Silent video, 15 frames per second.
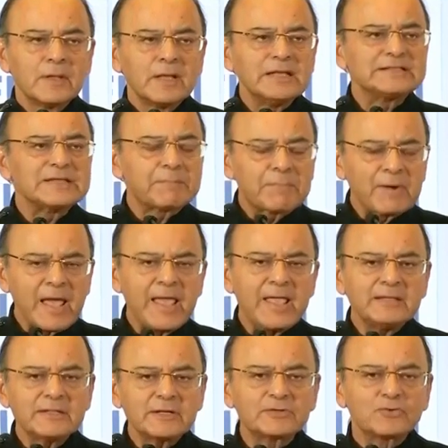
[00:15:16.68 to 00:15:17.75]
is
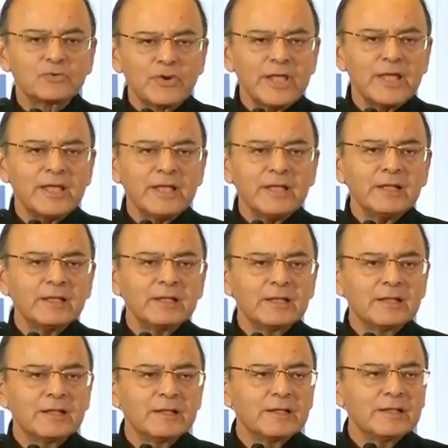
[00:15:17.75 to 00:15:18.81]
applying that today
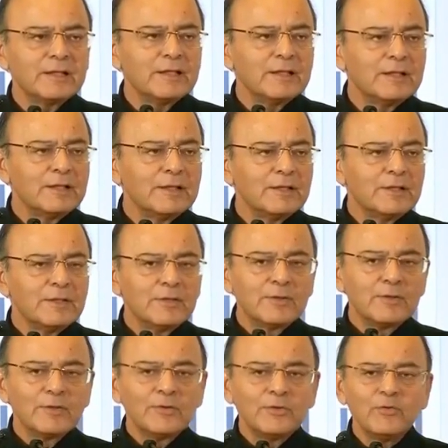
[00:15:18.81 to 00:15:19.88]

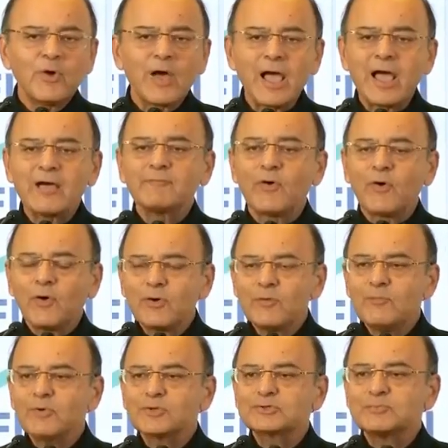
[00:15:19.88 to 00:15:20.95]
you have
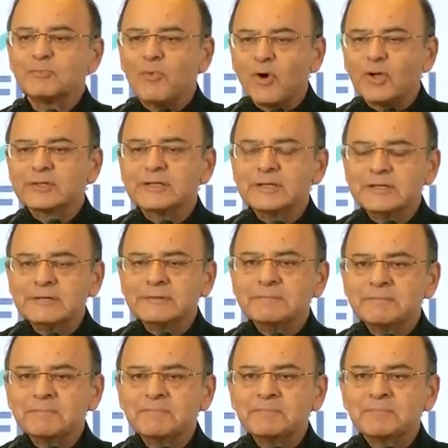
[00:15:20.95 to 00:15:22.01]
almost more than
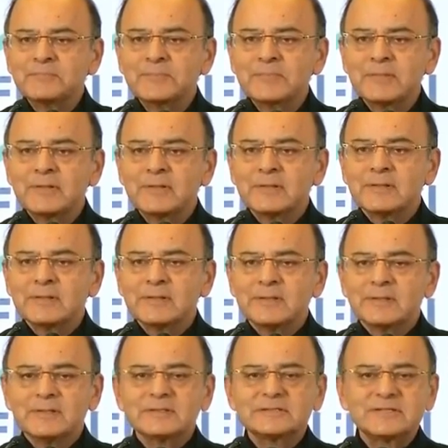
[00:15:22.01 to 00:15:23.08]

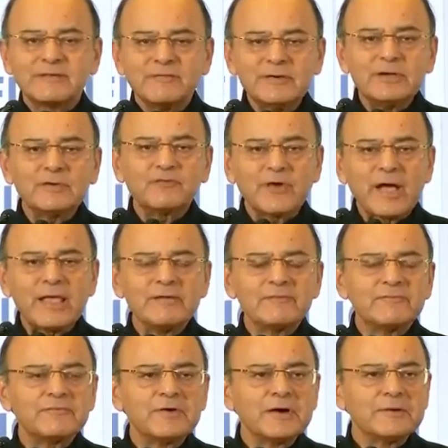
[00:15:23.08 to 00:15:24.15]

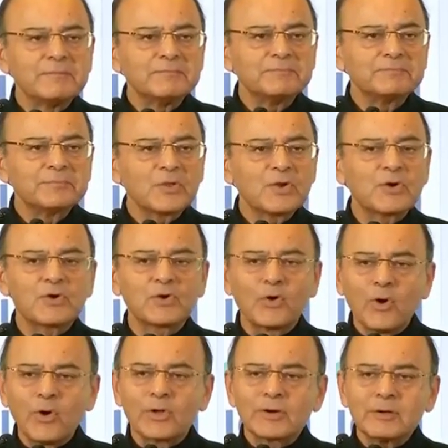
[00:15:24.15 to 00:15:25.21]
75
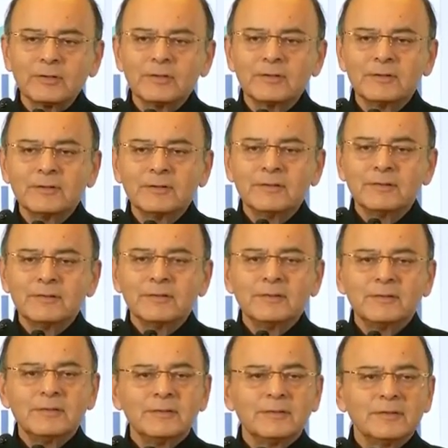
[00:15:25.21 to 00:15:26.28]
crore
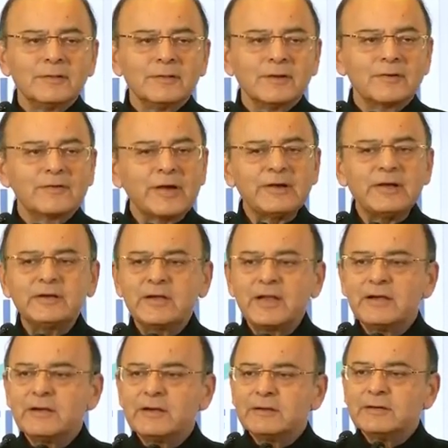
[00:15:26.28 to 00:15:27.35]
credit
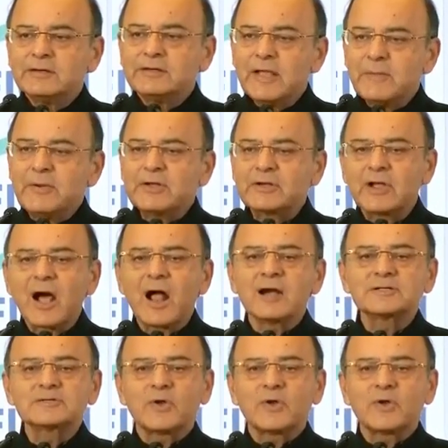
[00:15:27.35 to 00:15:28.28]
and debit cards